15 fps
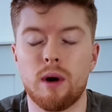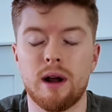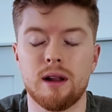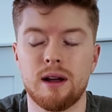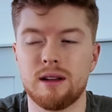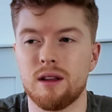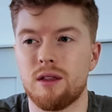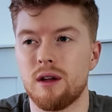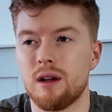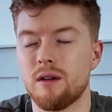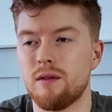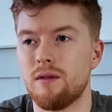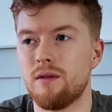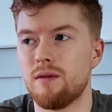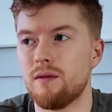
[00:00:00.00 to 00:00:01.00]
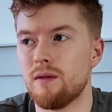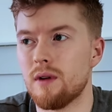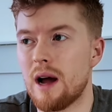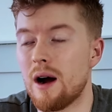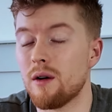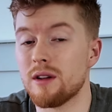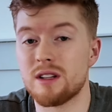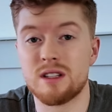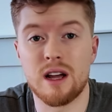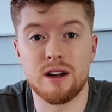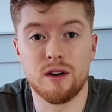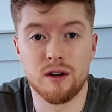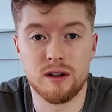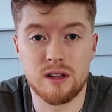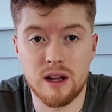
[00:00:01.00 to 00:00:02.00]
way I like to think of how to set
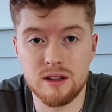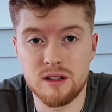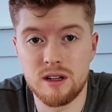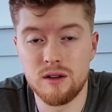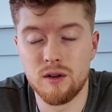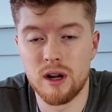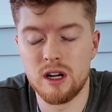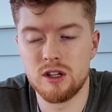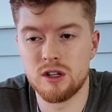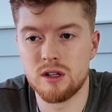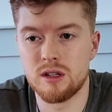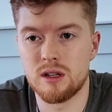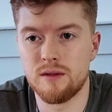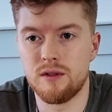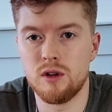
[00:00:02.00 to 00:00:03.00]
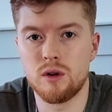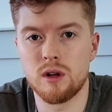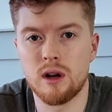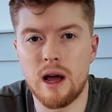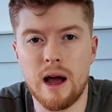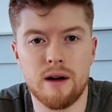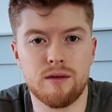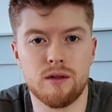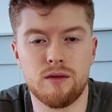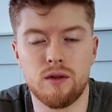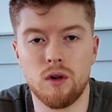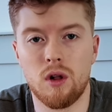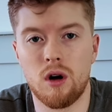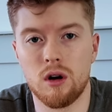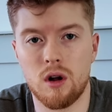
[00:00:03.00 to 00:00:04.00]
your intensity range is if you can have a
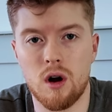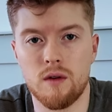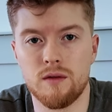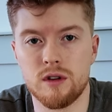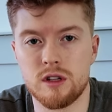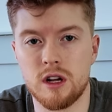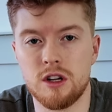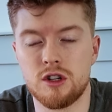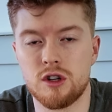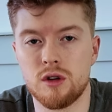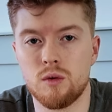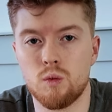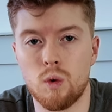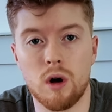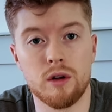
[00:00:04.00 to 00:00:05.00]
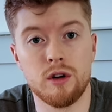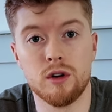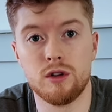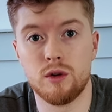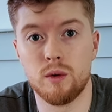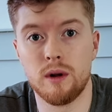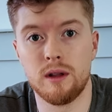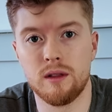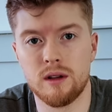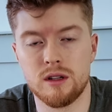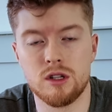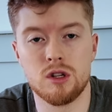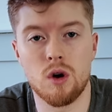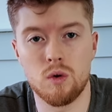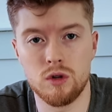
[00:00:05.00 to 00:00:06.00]
full-on conversation while you're doing this
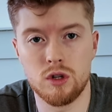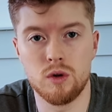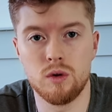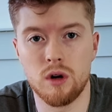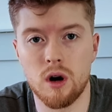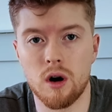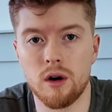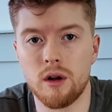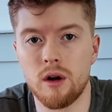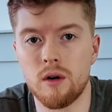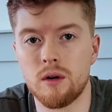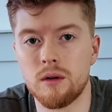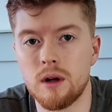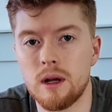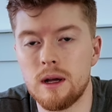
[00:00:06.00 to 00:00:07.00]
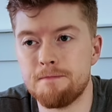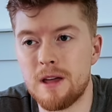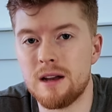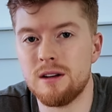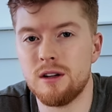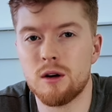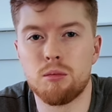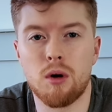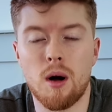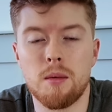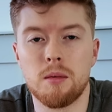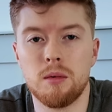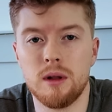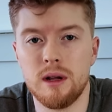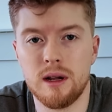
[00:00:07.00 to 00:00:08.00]
zone 2 cardio, then you're
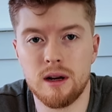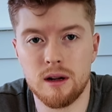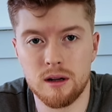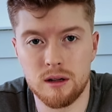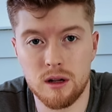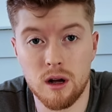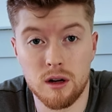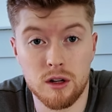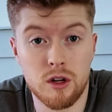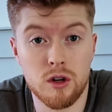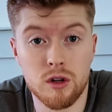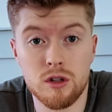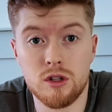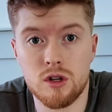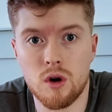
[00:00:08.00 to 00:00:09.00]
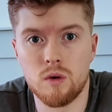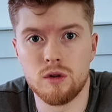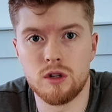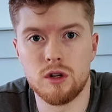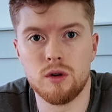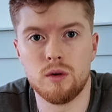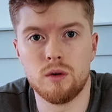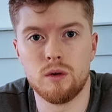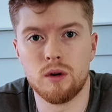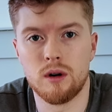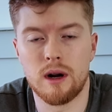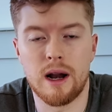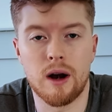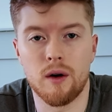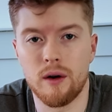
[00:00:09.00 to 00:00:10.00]
probably in a good zone 2
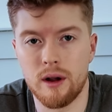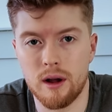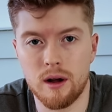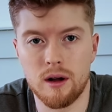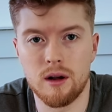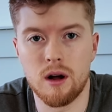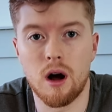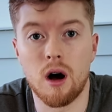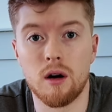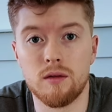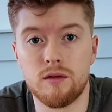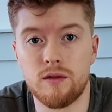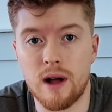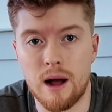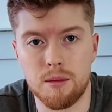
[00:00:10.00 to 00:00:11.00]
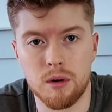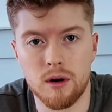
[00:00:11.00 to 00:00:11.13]
area of fat